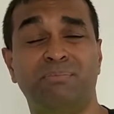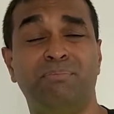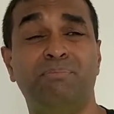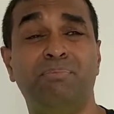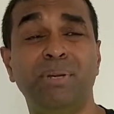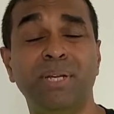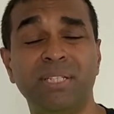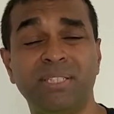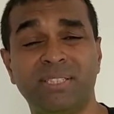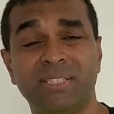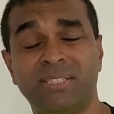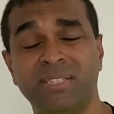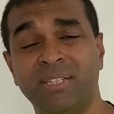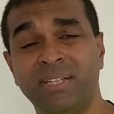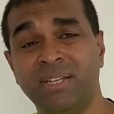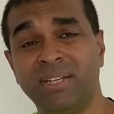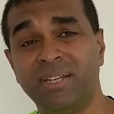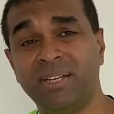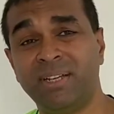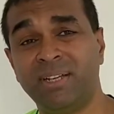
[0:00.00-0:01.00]
best
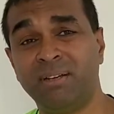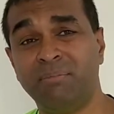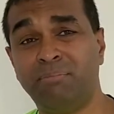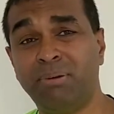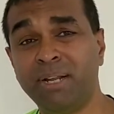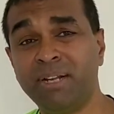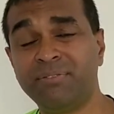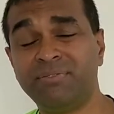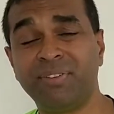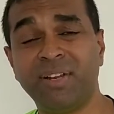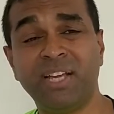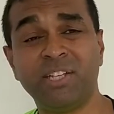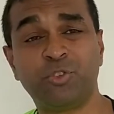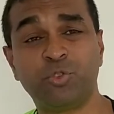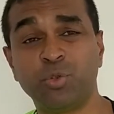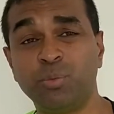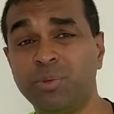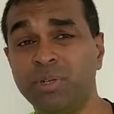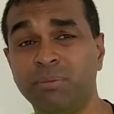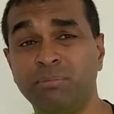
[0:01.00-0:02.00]
butterfly
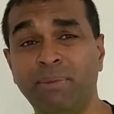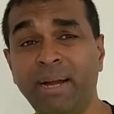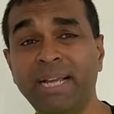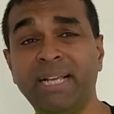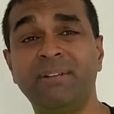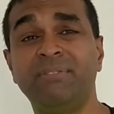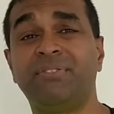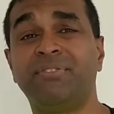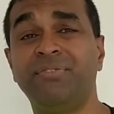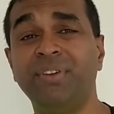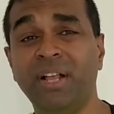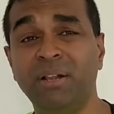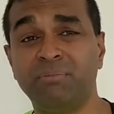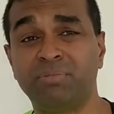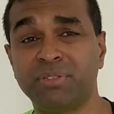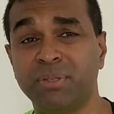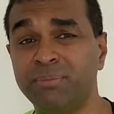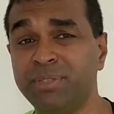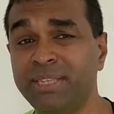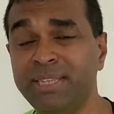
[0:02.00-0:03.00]
swimmer, Michael
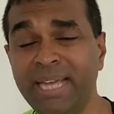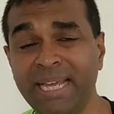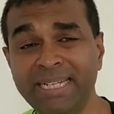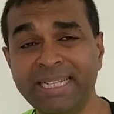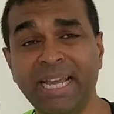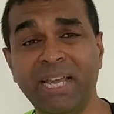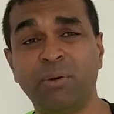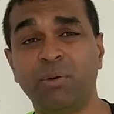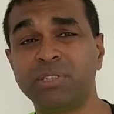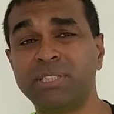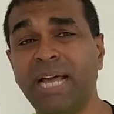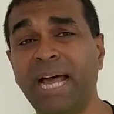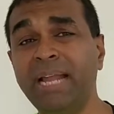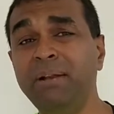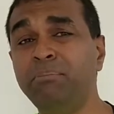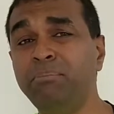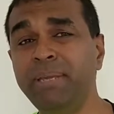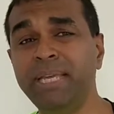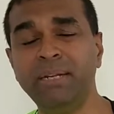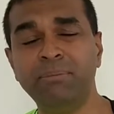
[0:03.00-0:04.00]
Phelps. I mean, that guy was
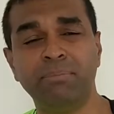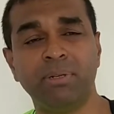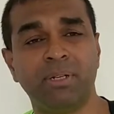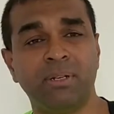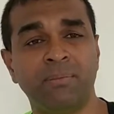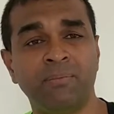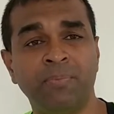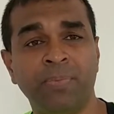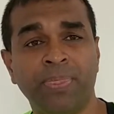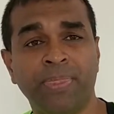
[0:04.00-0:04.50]
unbeatable.